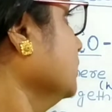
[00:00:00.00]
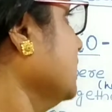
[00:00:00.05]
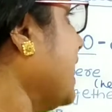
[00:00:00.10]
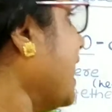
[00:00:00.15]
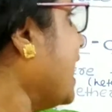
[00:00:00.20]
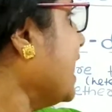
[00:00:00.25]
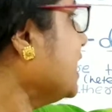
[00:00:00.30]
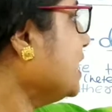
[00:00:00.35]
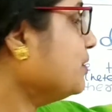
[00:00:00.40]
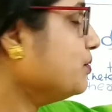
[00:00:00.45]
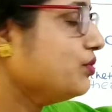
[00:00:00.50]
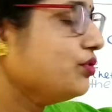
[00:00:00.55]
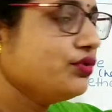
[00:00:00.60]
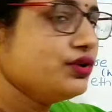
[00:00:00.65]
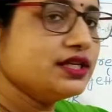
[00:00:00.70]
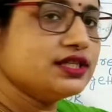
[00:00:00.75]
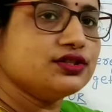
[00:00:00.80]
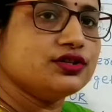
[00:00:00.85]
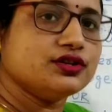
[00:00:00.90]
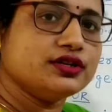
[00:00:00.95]
IO
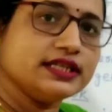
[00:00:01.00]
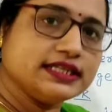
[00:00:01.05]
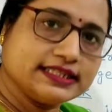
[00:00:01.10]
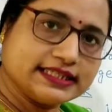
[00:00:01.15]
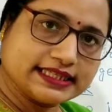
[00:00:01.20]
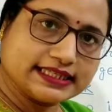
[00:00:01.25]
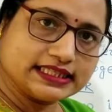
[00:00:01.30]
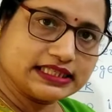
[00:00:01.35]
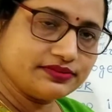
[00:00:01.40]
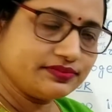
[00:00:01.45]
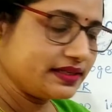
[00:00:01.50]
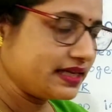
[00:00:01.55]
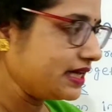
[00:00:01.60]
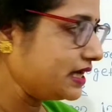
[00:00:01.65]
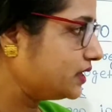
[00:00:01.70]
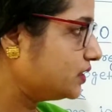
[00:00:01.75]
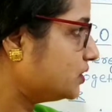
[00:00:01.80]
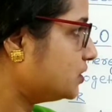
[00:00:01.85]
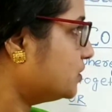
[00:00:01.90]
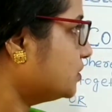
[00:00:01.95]
is the recessive
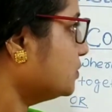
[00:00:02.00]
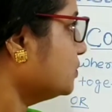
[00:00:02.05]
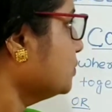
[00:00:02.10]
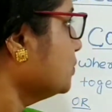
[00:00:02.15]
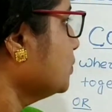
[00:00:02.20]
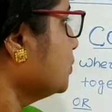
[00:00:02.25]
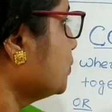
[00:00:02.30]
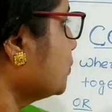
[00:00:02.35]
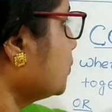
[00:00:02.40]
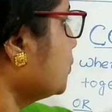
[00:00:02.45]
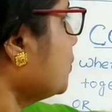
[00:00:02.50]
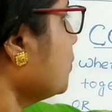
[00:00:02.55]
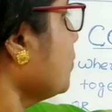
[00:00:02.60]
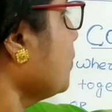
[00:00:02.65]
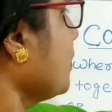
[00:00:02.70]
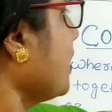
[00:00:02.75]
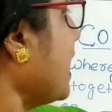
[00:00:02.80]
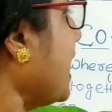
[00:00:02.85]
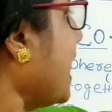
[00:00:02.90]
character so